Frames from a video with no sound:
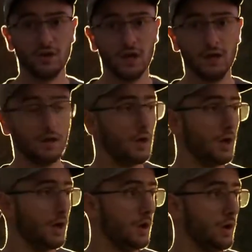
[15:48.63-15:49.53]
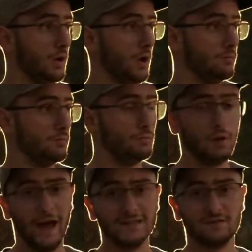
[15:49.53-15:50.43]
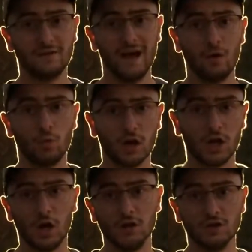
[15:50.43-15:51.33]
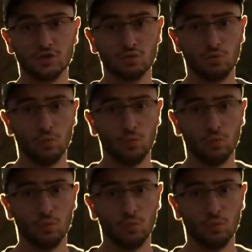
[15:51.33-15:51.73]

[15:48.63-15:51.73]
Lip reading: day. As of now, working on this,